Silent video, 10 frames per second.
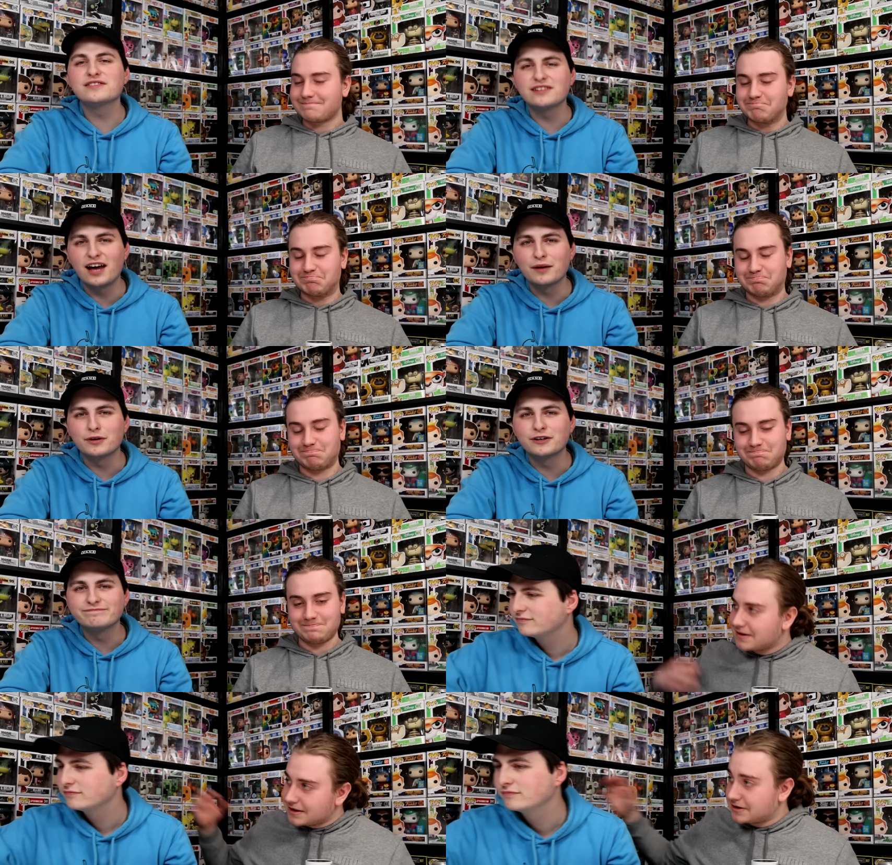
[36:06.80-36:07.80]
Speaker 1: Slimer.
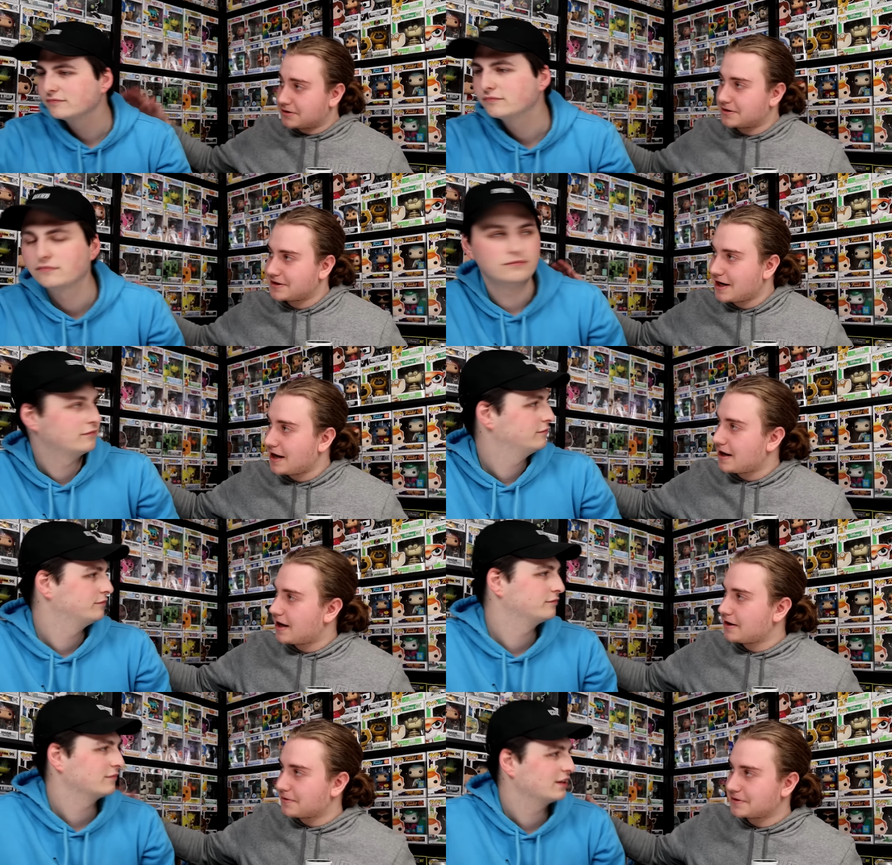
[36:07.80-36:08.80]
Speaker 2: Listen, Tristan, I,
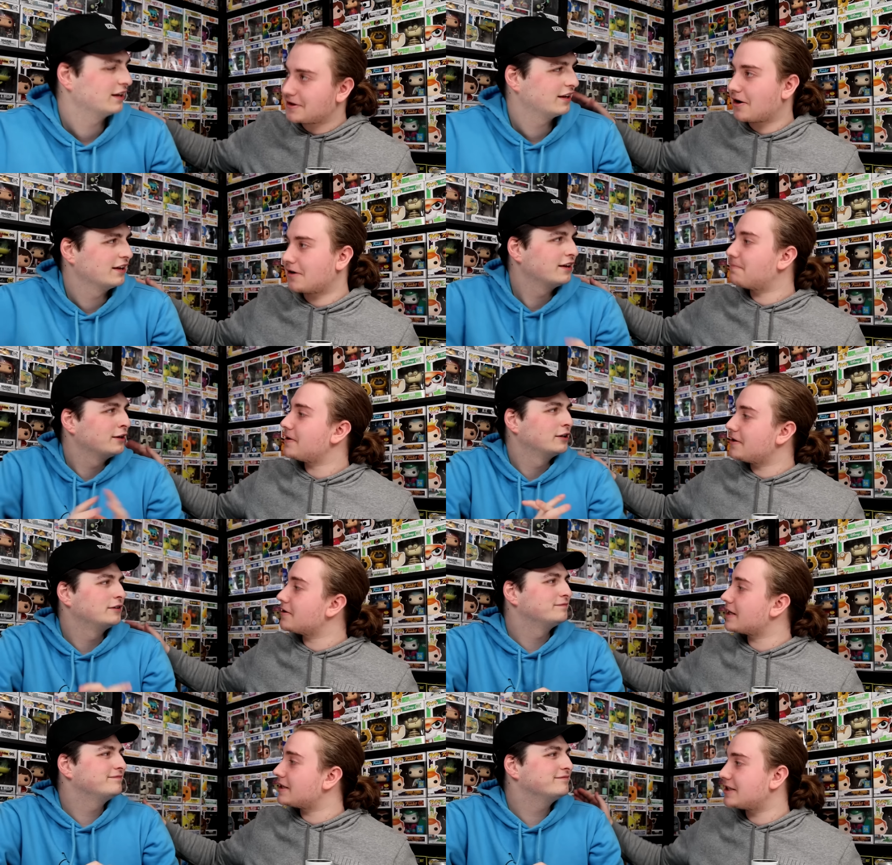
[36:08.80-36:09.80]
I know it's hard, but
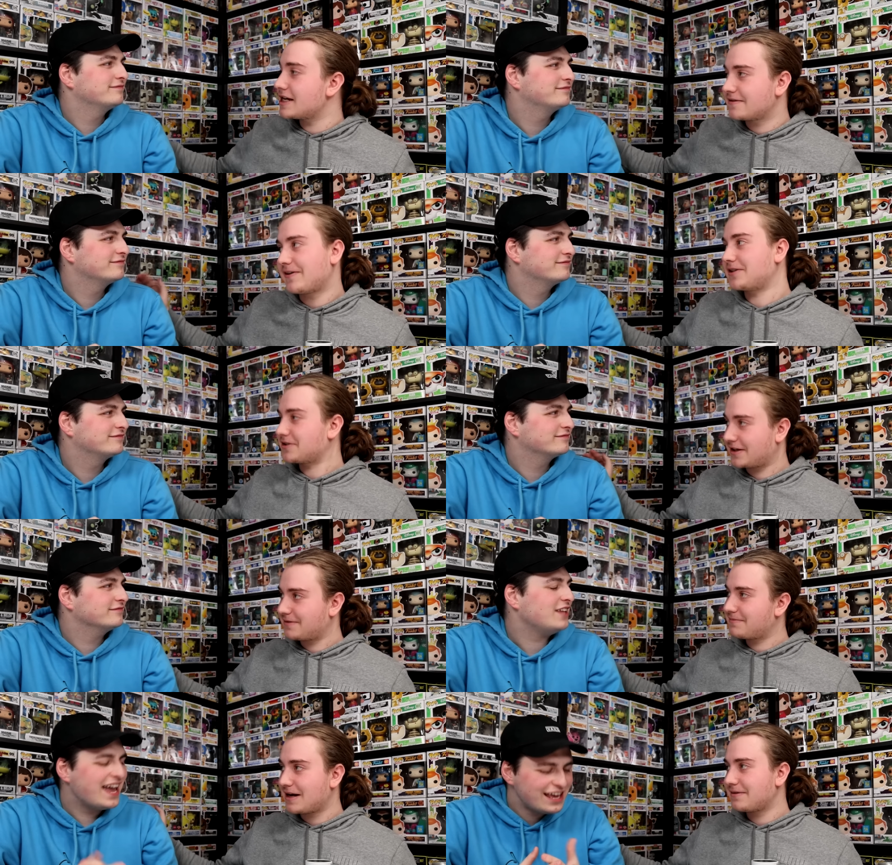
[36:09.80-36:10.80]
you'll get a chase eventually.
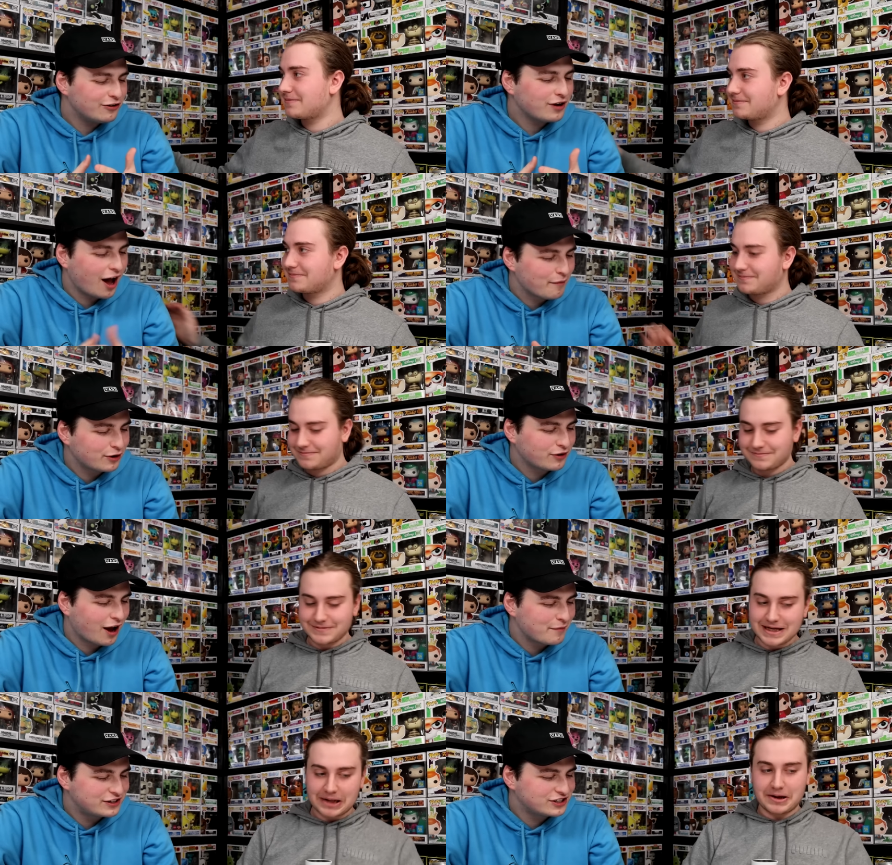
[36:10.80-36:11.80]
Speaker 1: Nah, it'll come. It'll
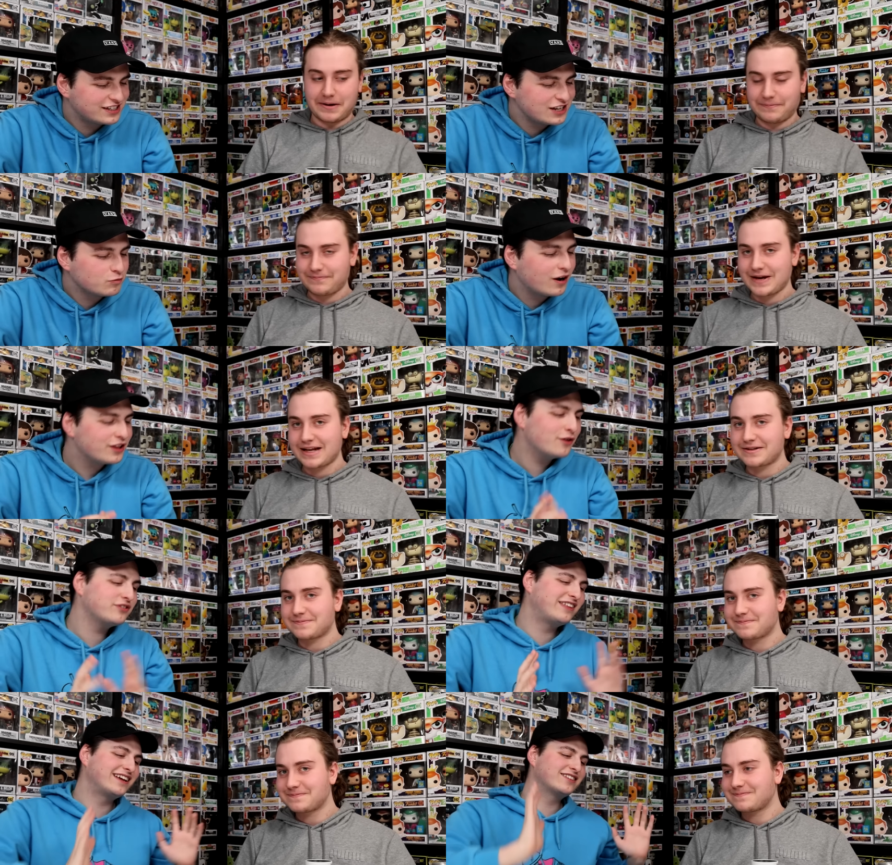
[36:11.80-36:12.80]
come. It'll it's come. just it's one of
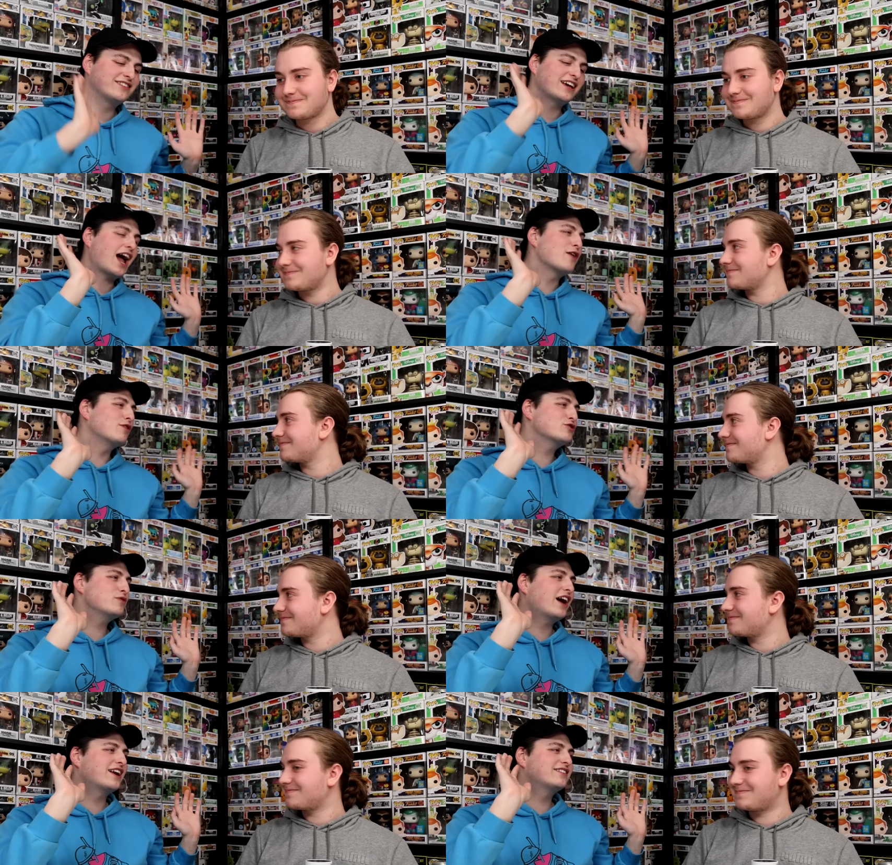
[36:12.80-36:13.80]
those things. It's like I wish
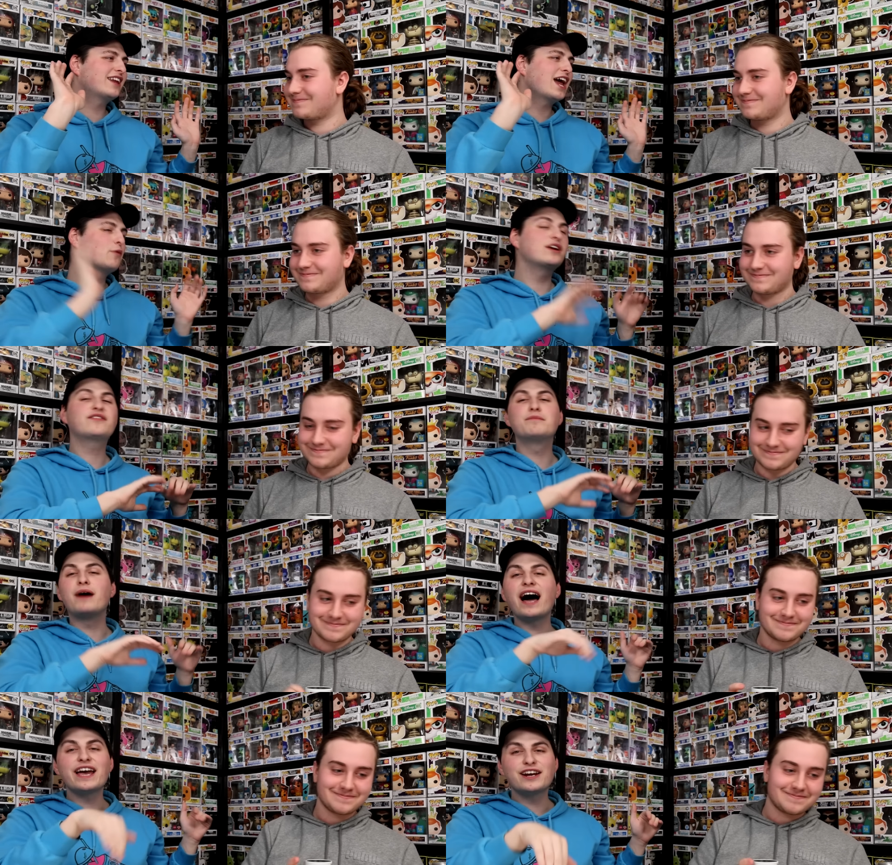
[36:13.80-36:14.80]
we got it today. I wouldn't have to
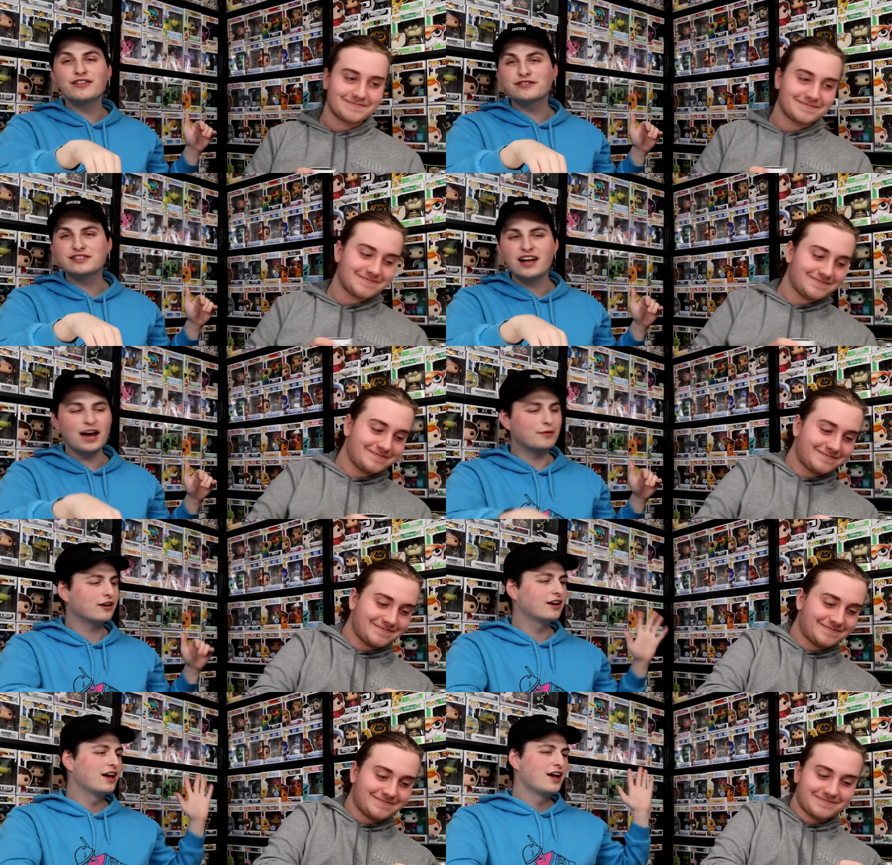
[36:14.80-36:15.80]
buy another
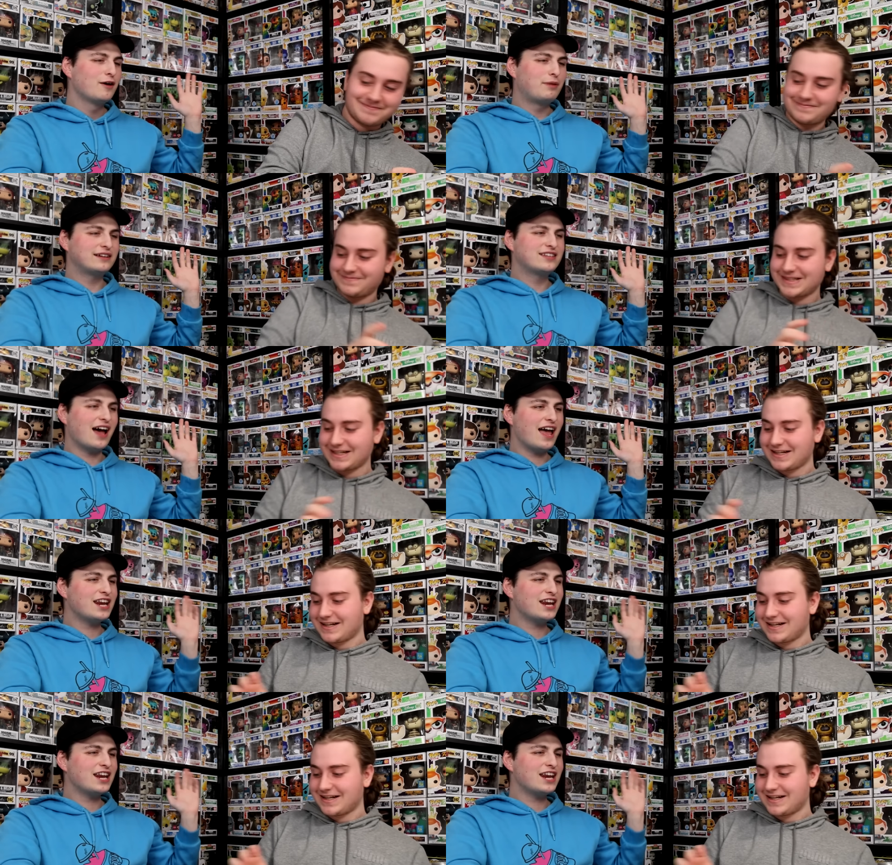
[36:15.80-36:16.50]
Slimer. But uh,